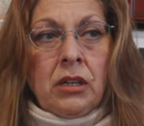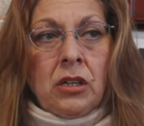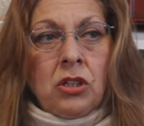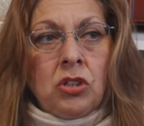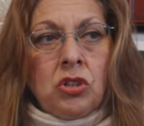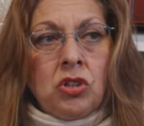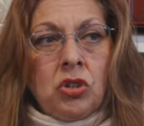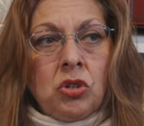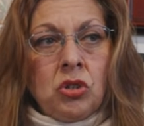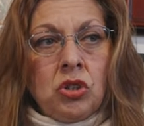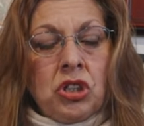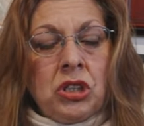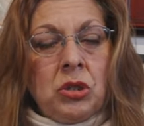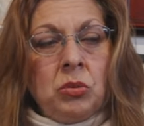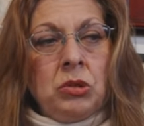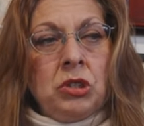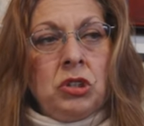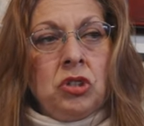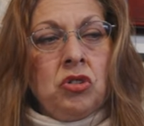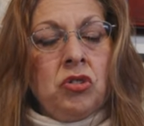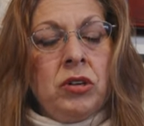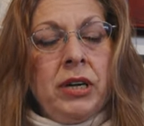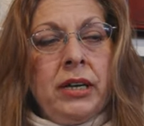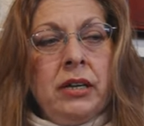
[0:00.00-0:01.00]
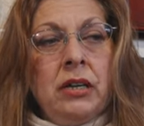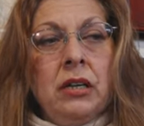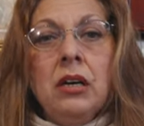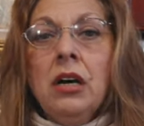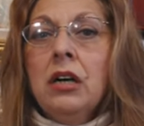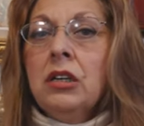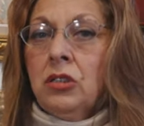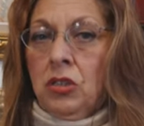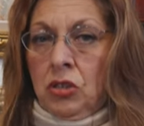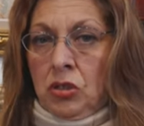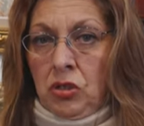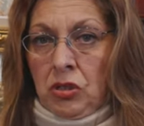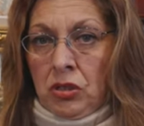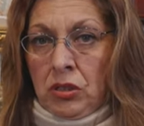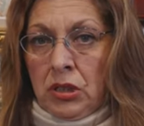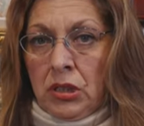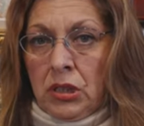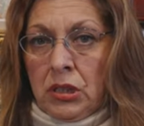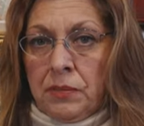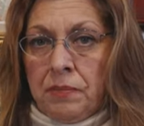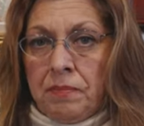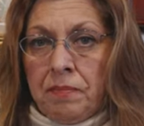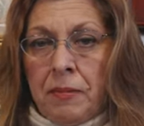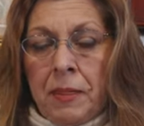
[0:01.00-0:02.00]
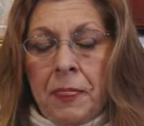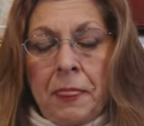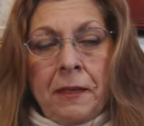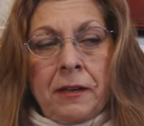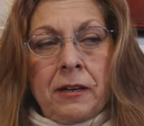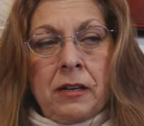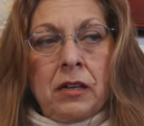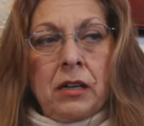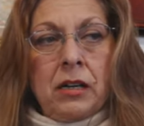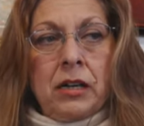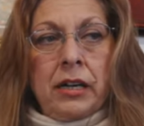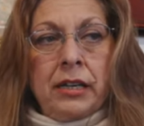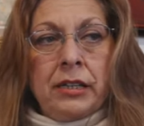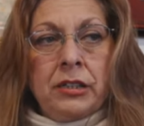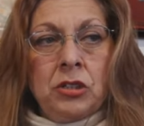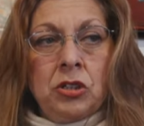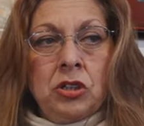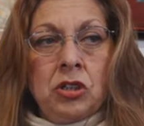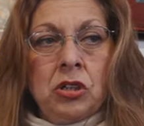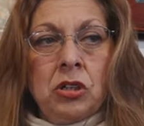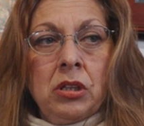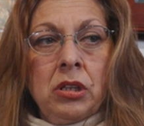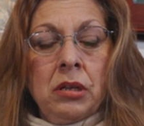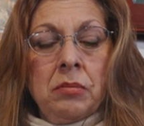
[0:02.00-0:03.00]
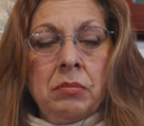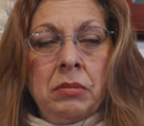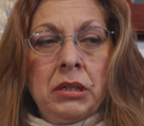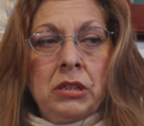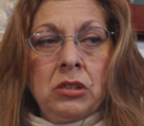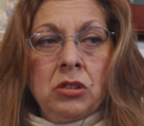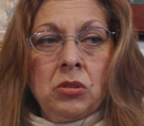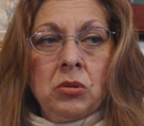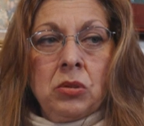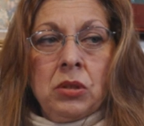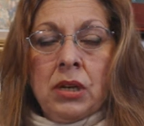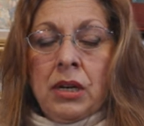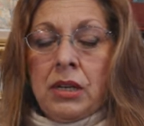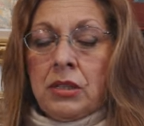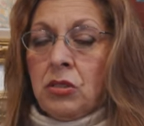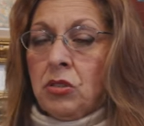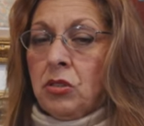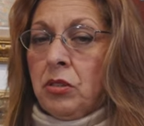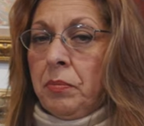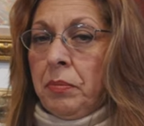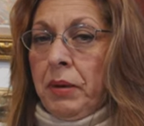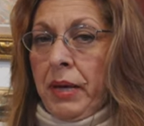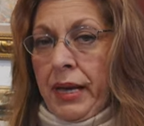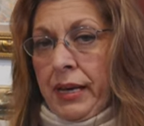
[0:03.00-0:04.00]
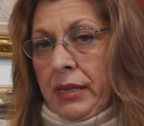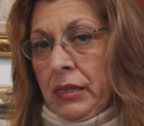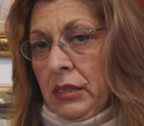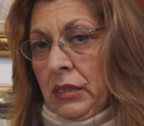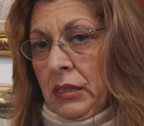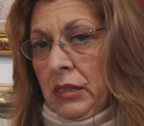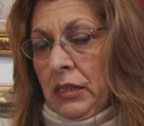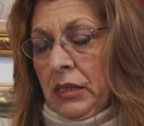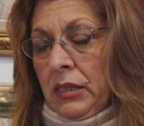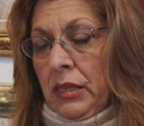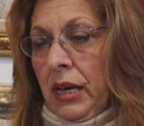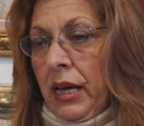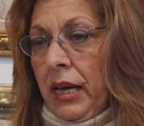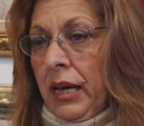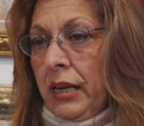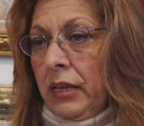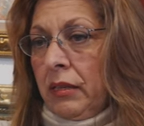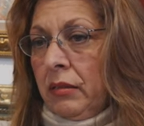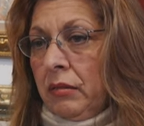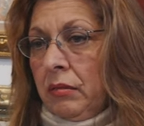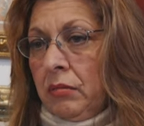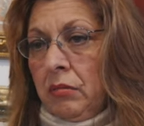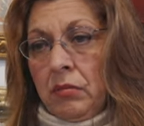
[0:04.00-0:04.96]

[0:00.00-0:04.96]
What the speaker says: So she would train youngsters and turn them into concert pianists at